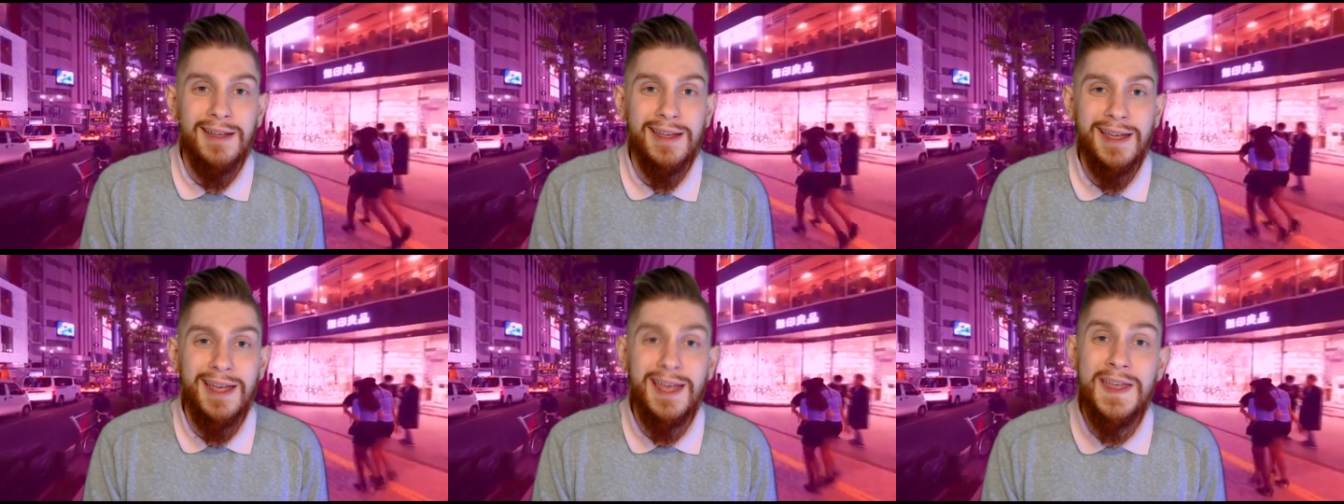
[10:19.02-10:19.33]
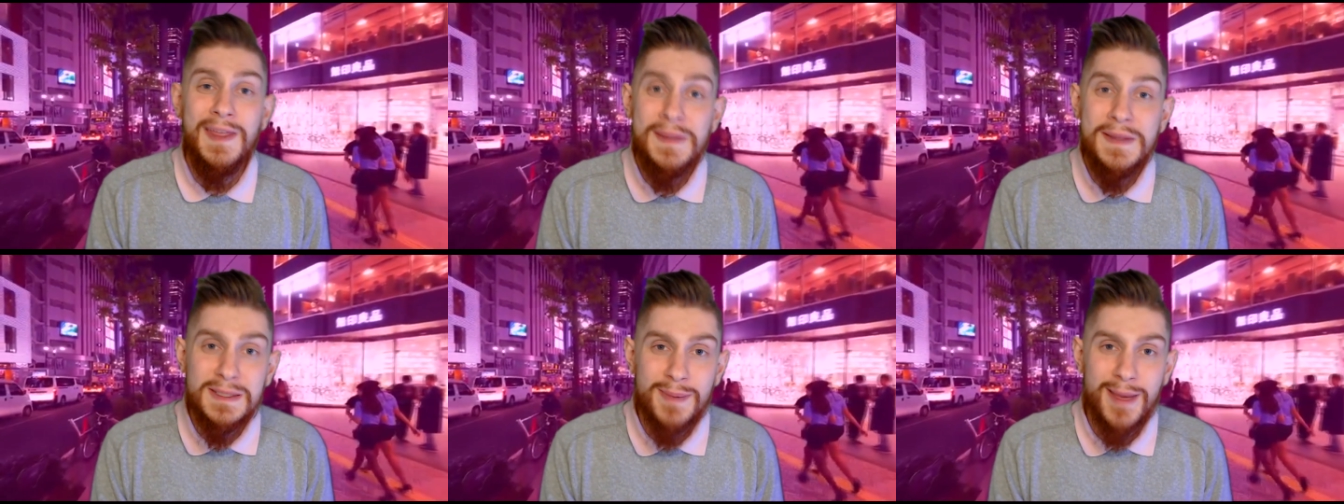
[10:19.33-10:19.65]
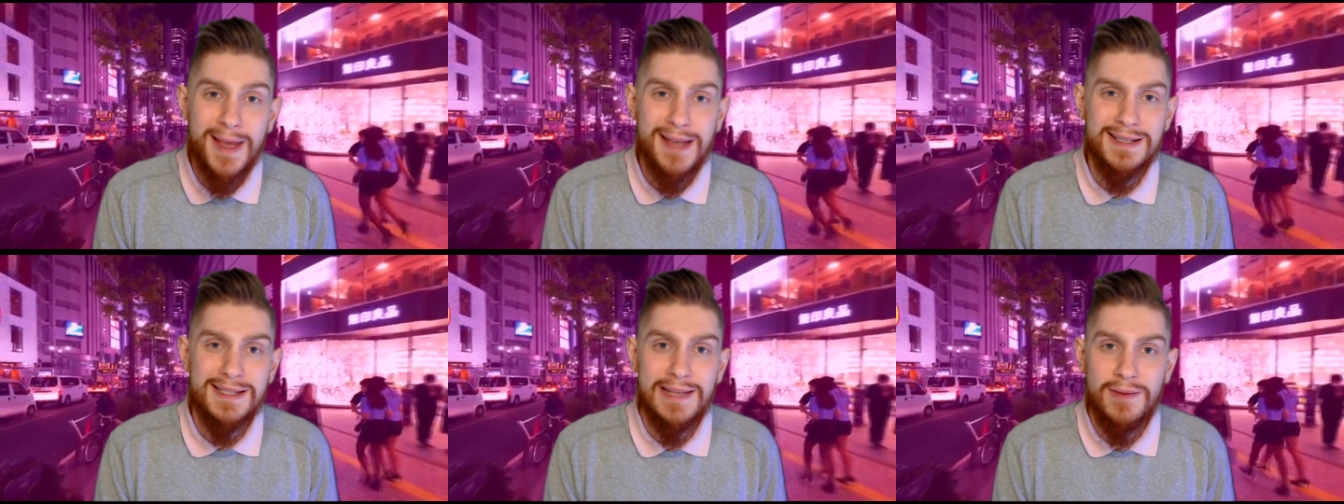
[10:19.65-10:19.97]
In these
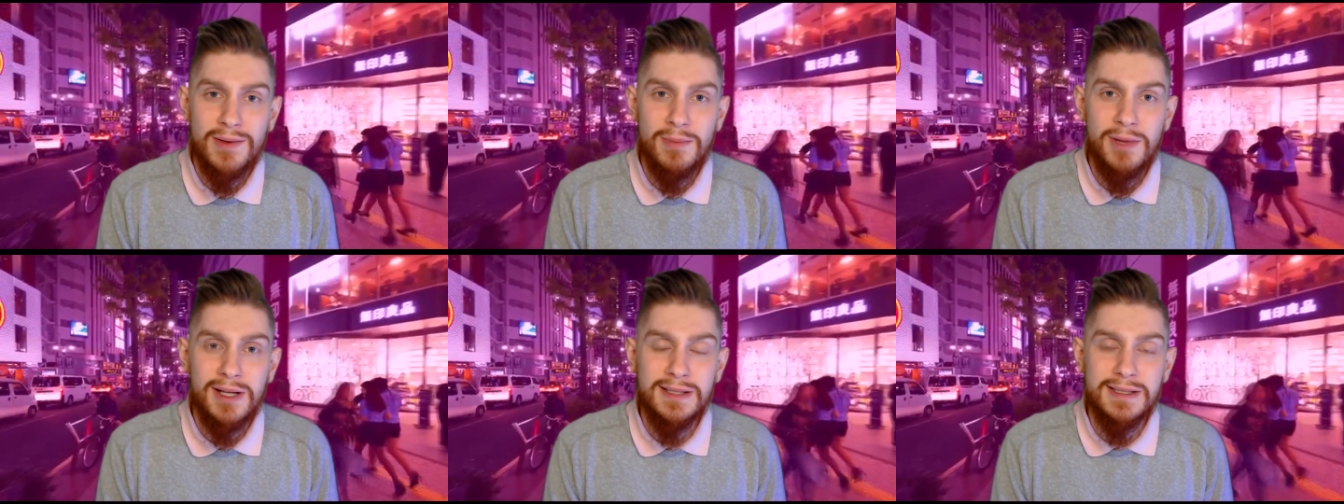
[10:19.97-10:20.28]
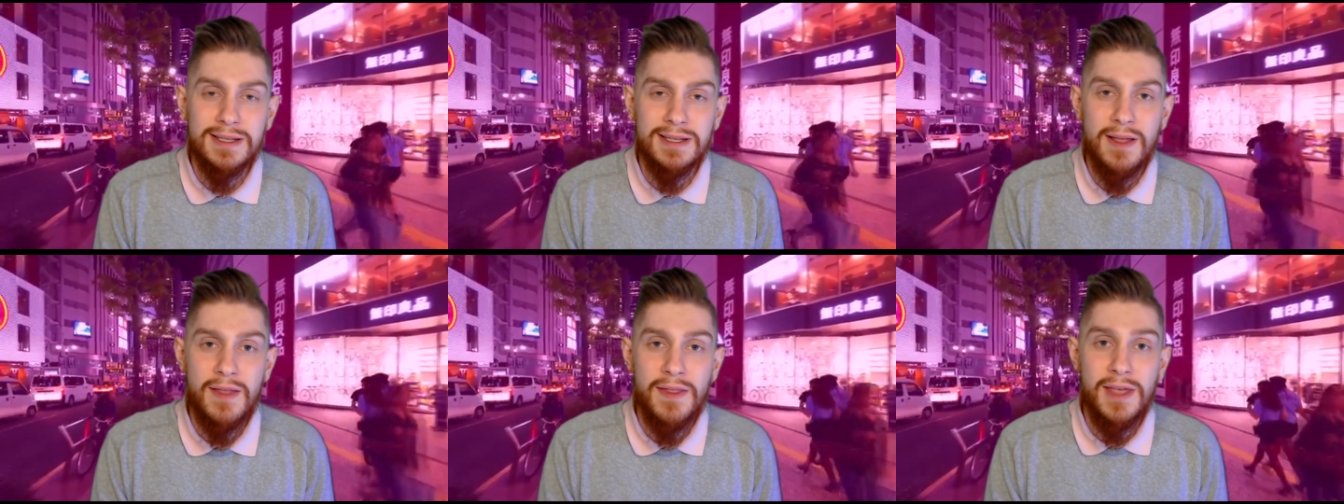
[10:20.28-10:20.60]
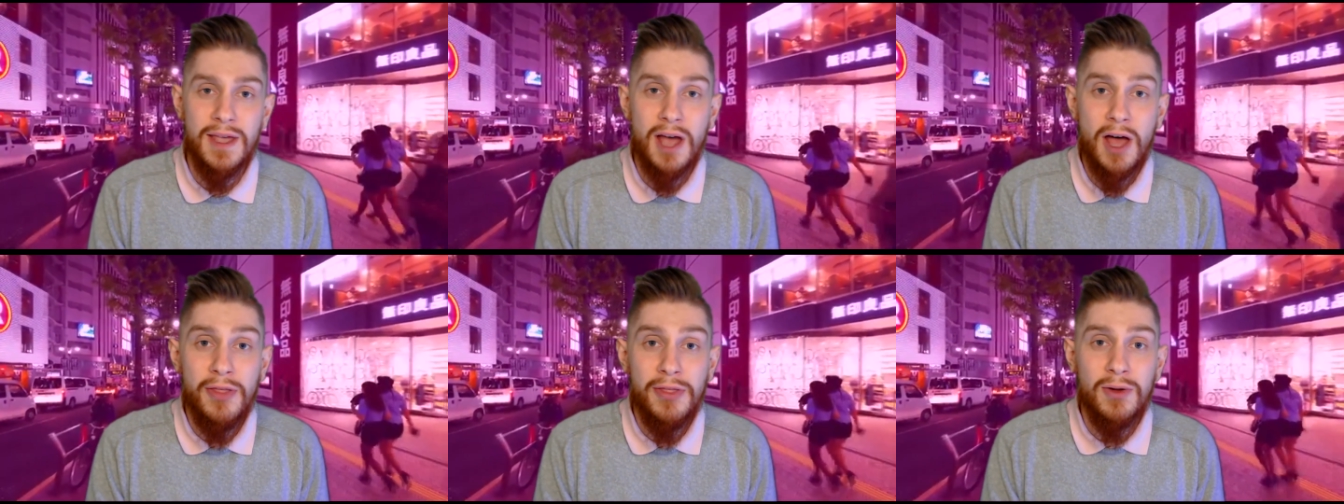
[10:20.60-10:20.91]
past 7 months,
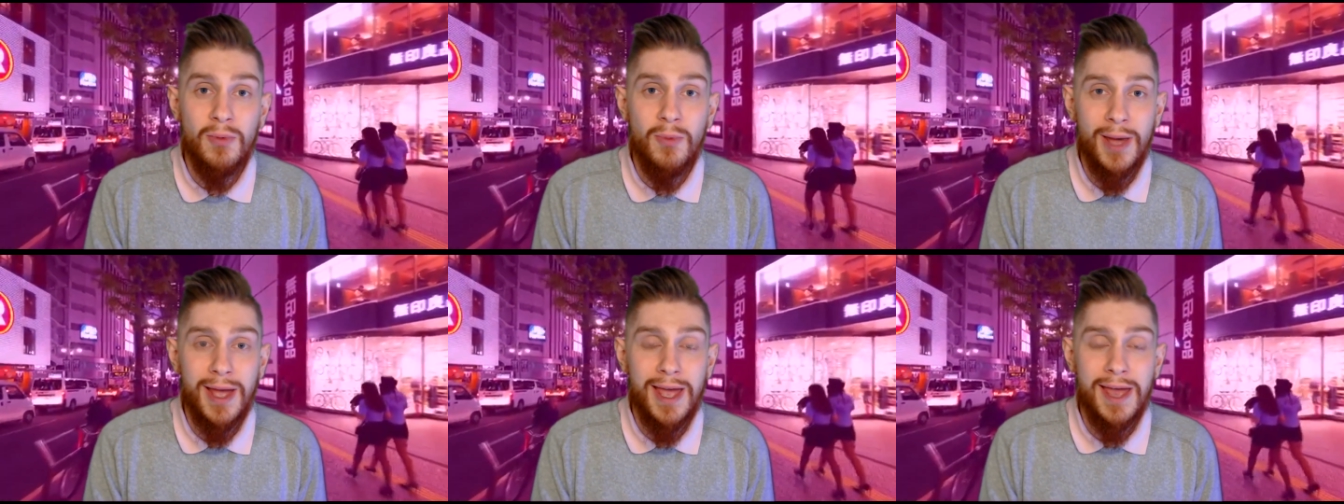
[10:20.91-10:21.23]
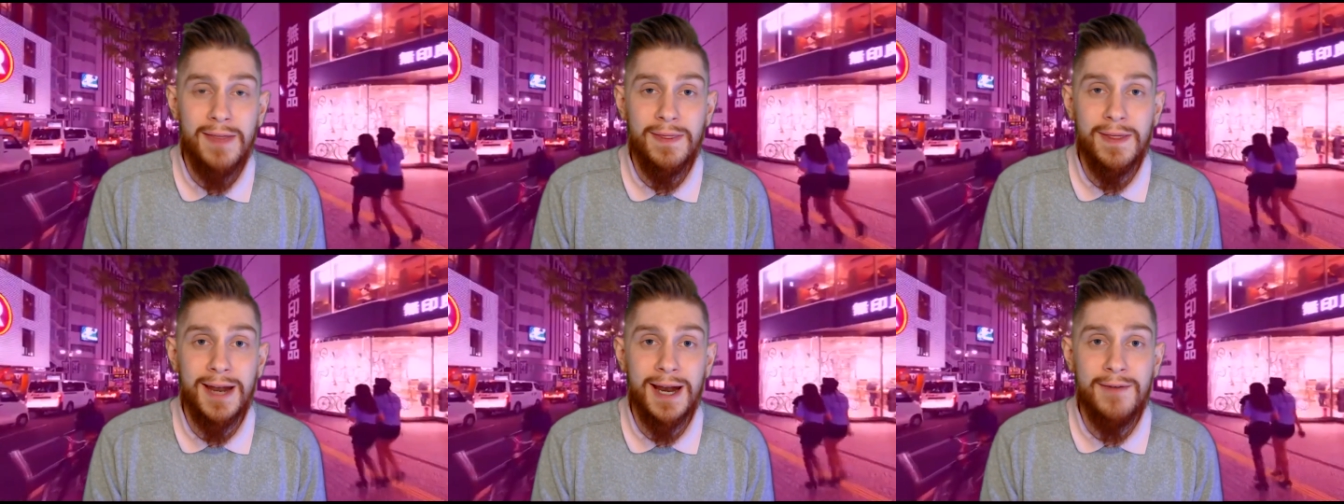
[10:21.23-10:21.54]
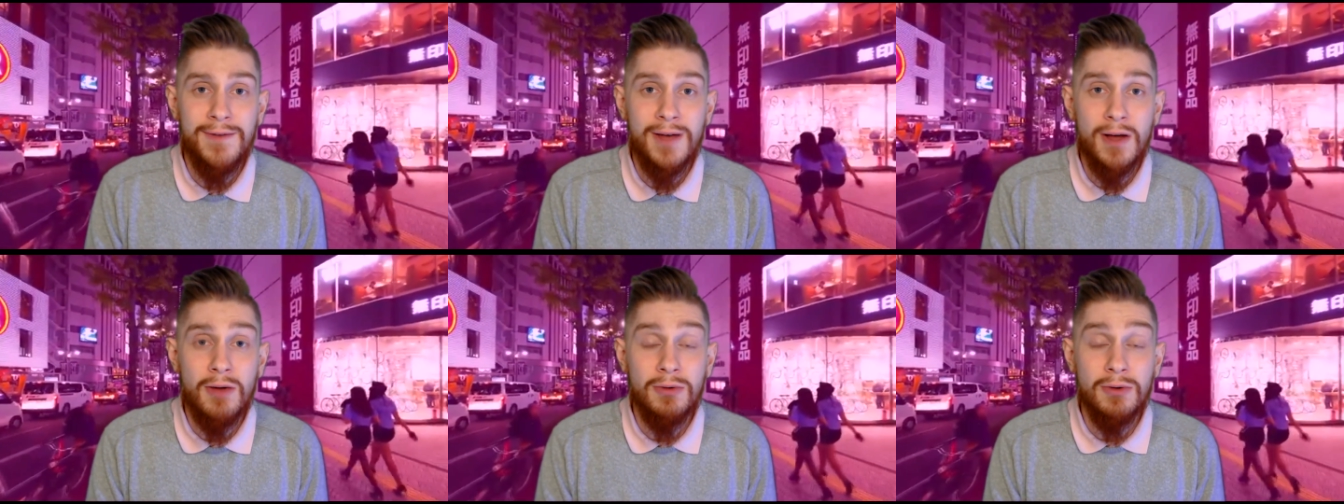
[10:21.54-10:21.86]
the other way that I
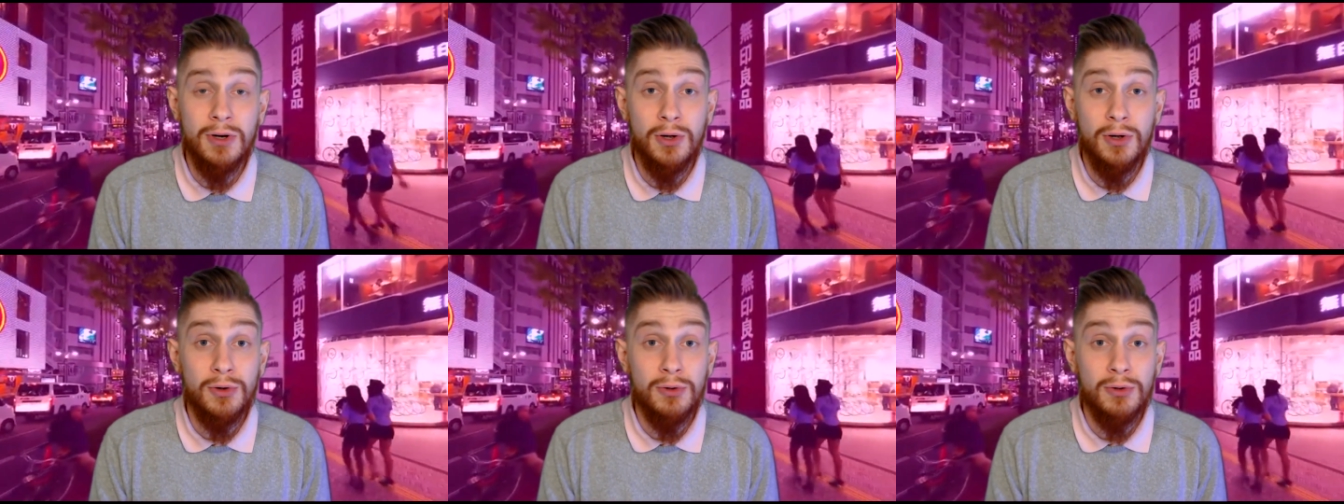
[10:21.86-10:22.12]
found